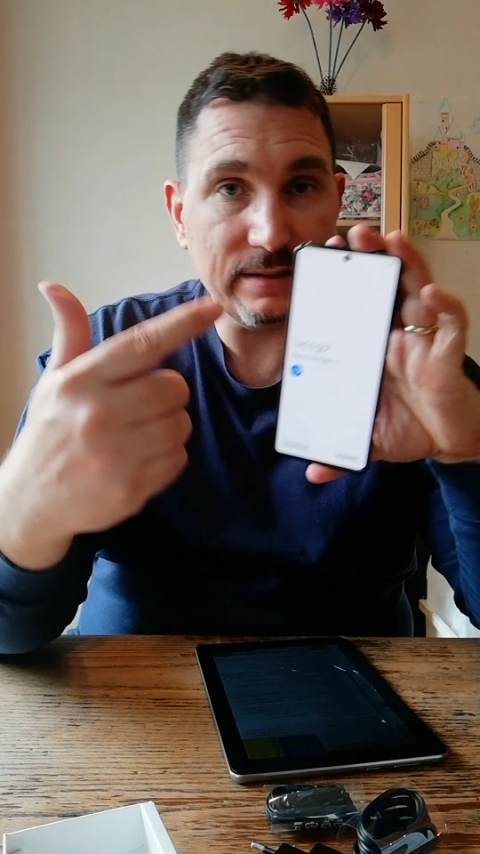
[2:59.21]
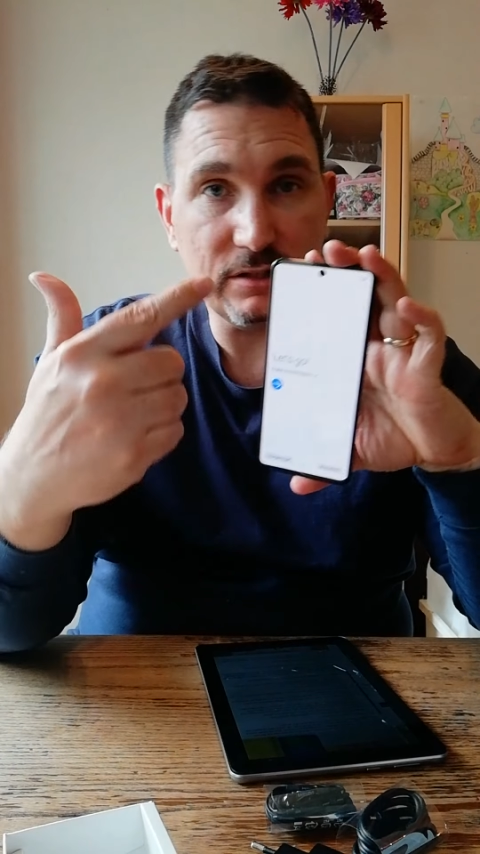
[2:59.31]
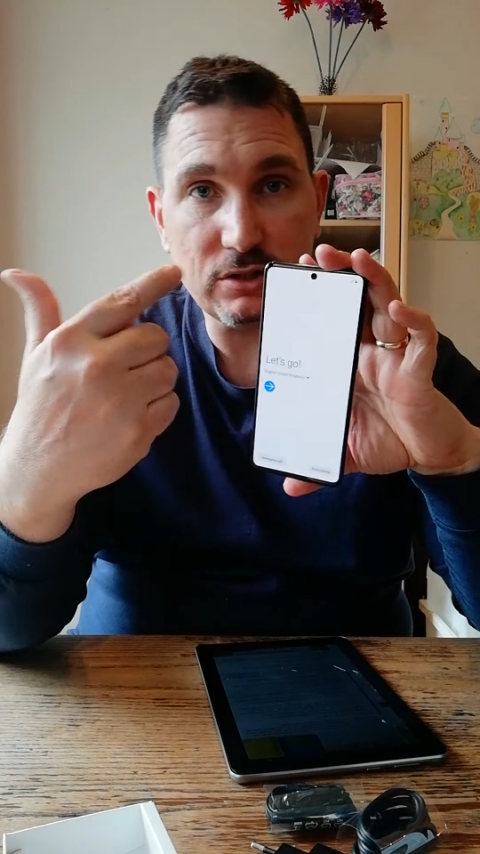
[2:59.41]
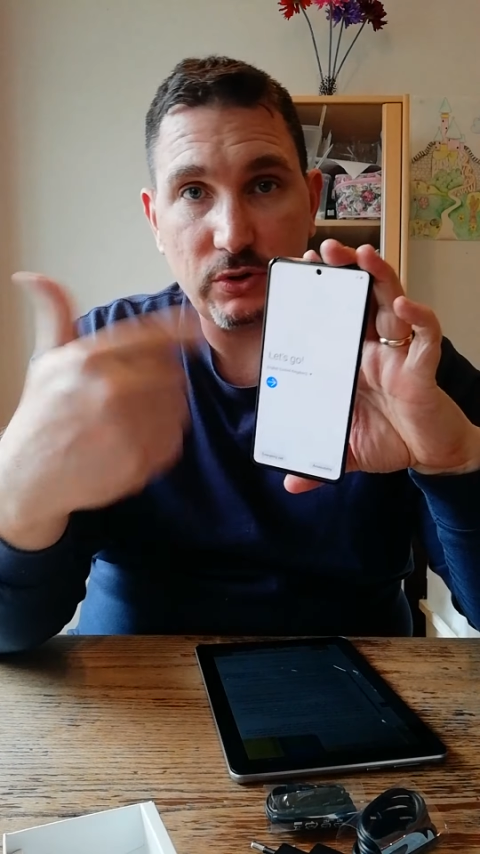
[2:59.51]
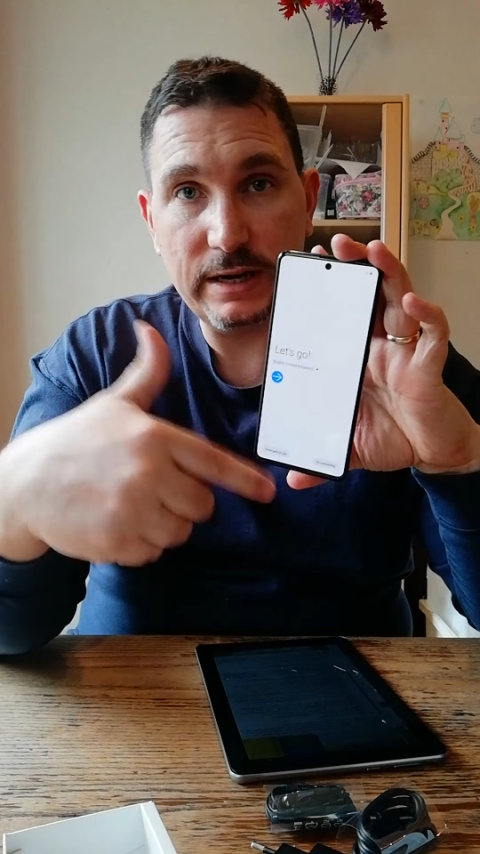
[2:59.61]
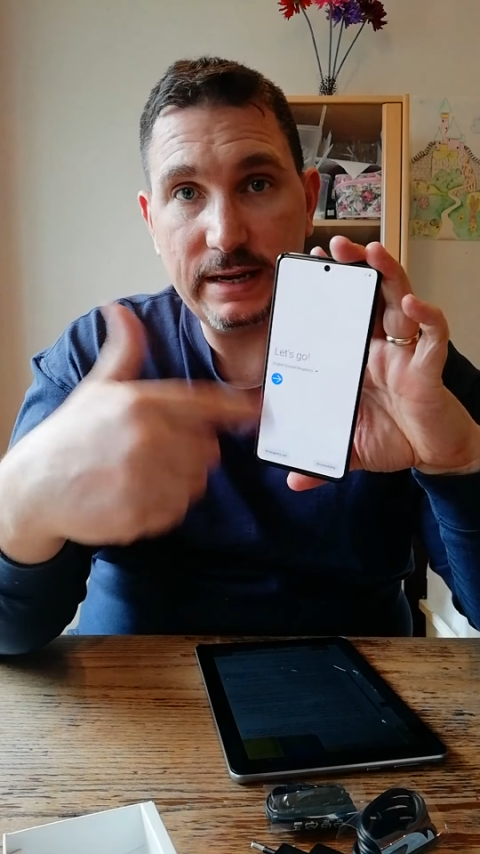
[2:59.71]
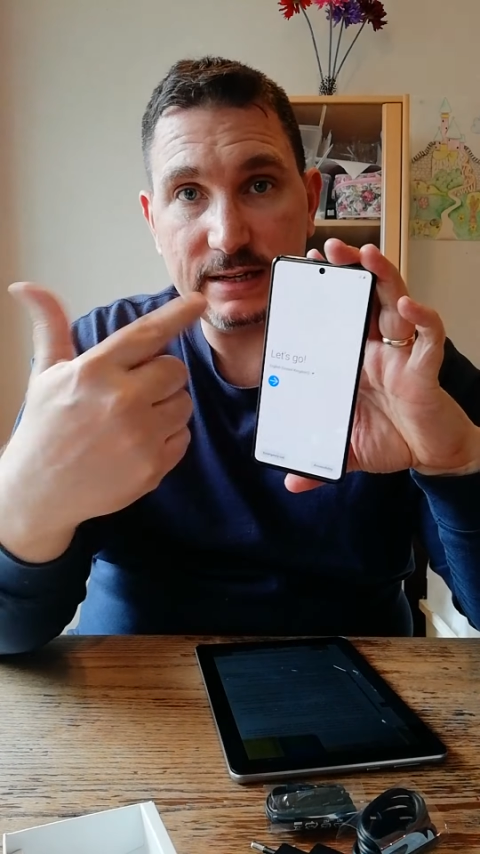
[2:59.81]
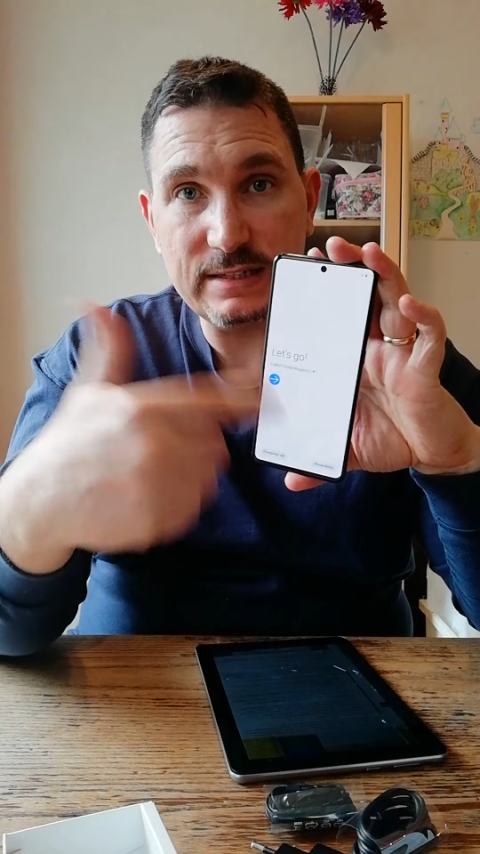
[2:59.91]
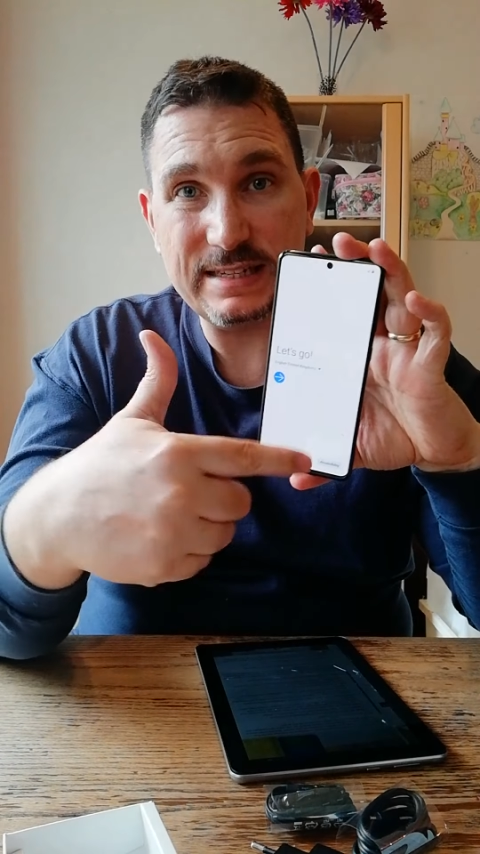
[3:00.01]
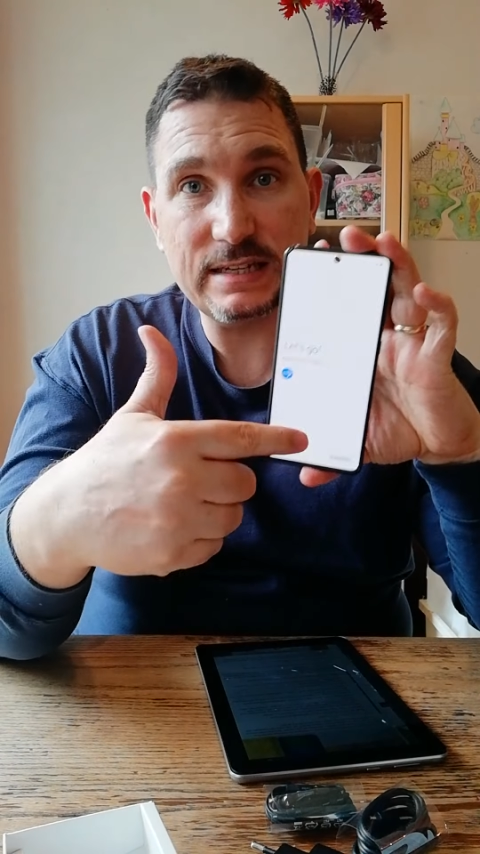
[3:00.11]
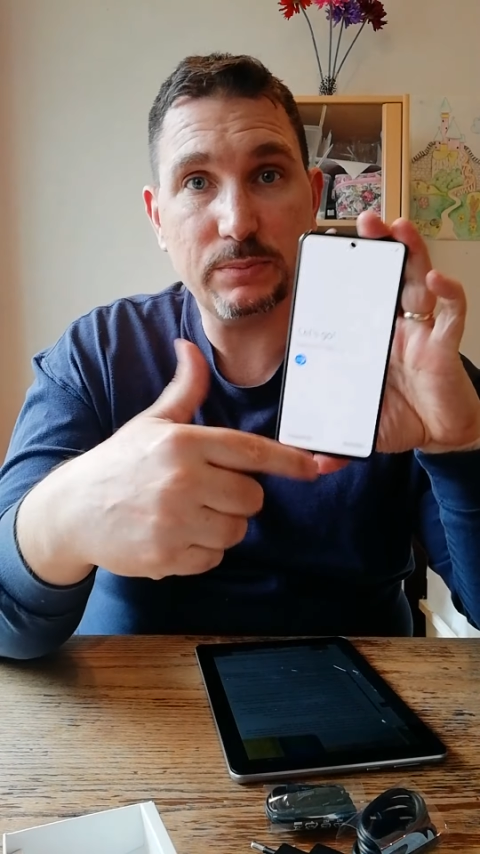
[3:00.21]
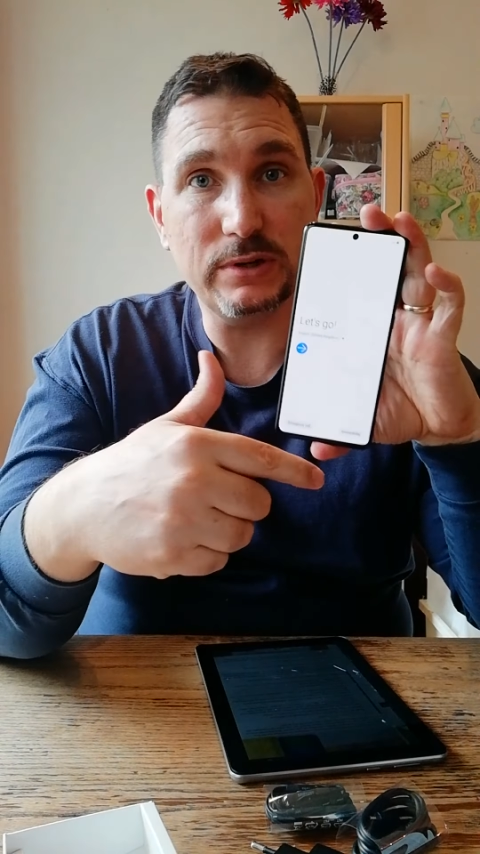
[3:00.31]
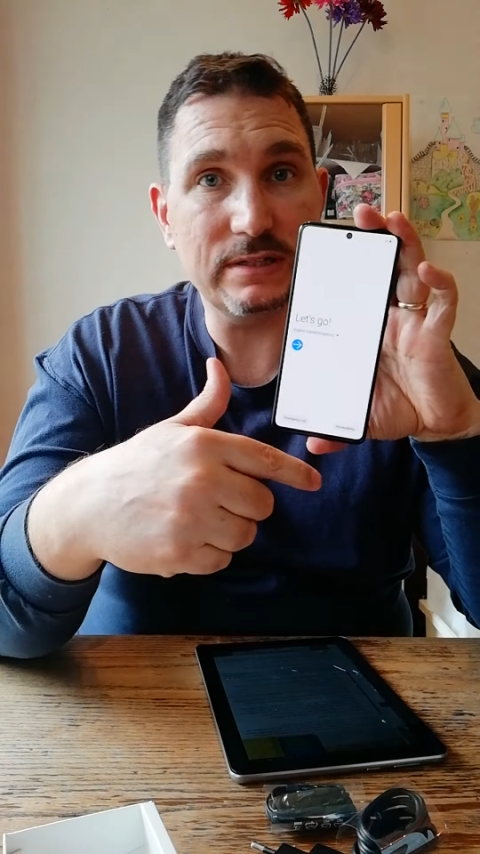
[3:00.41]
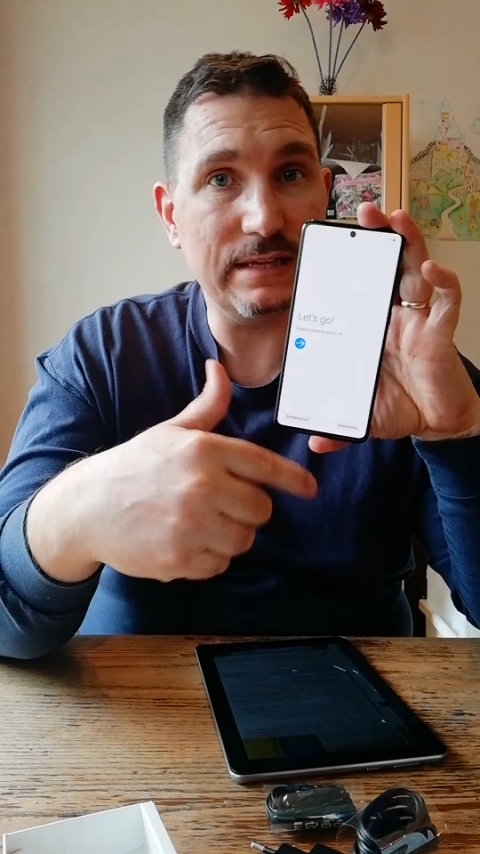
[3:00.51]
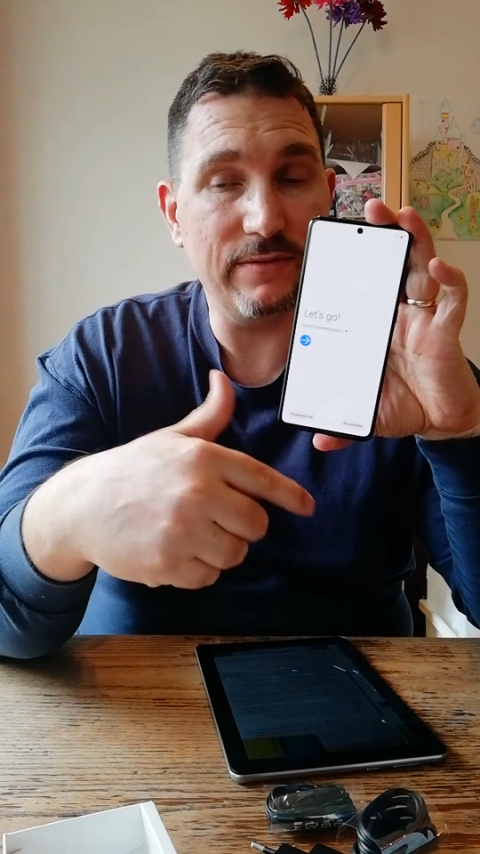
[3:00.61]
screen is
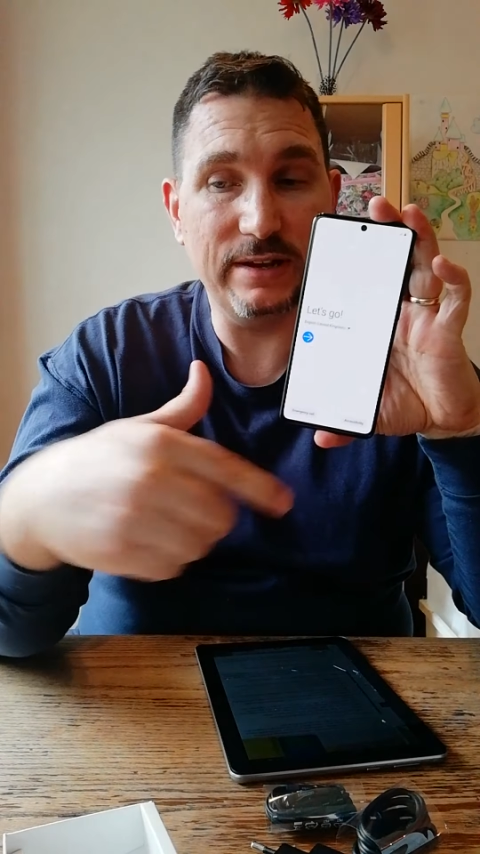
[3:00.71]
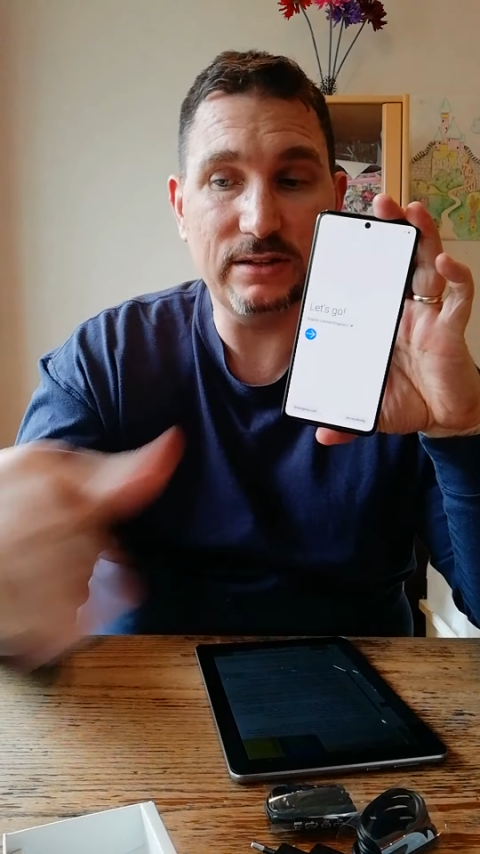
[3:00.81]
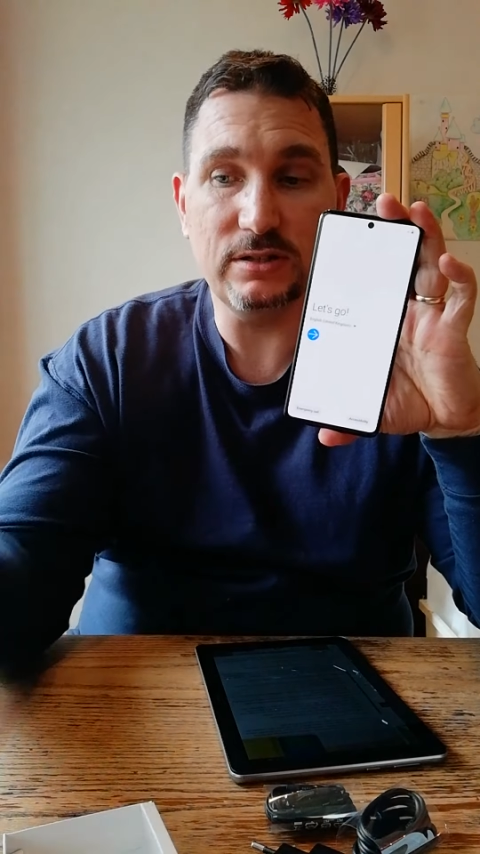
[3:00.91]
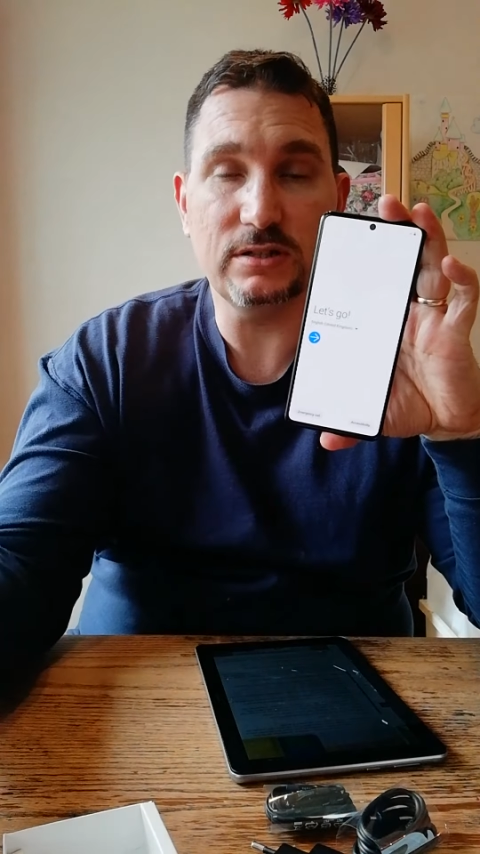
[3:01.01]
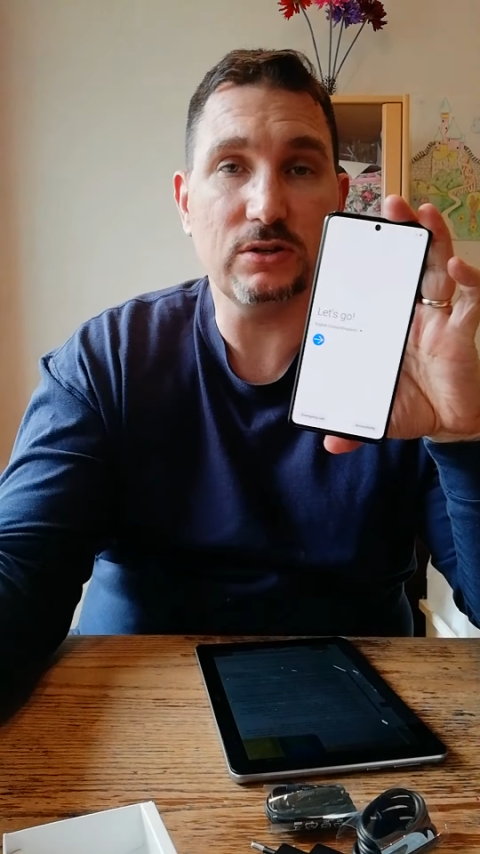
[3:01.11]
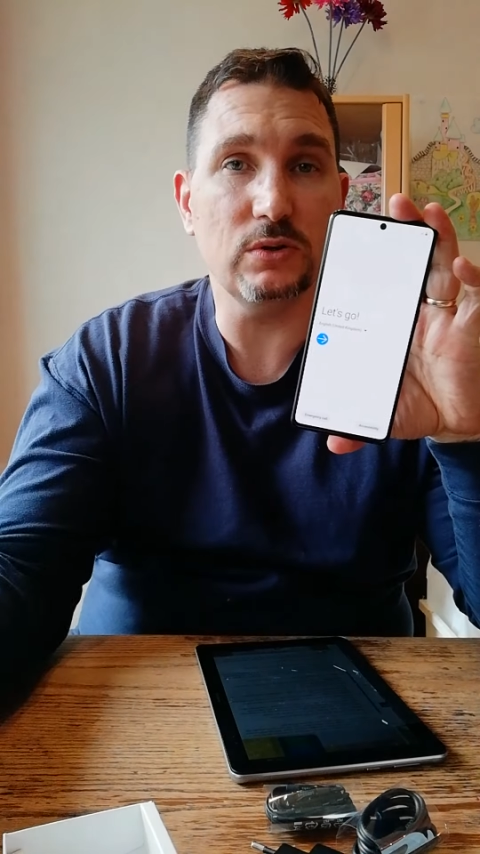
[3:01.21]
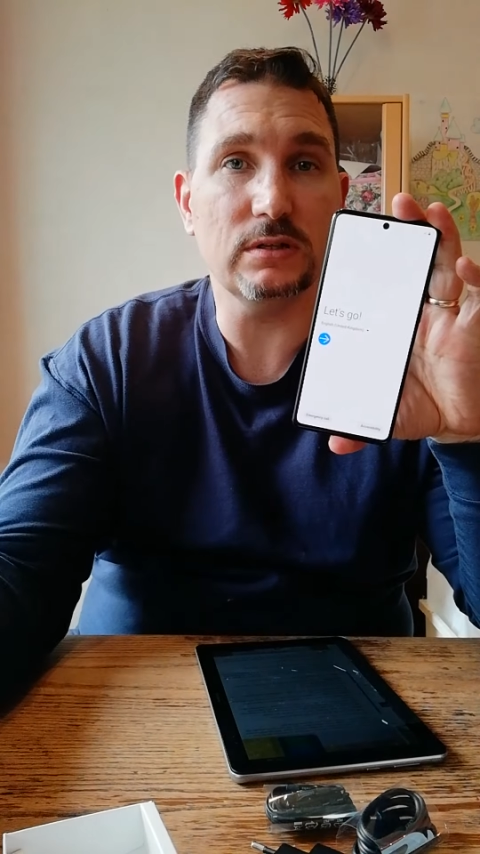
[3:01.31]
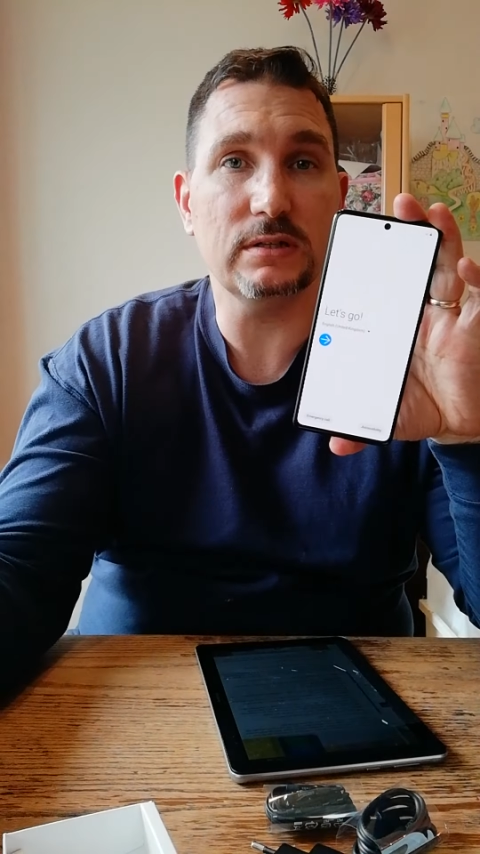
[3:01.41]
6.7 inches, so it's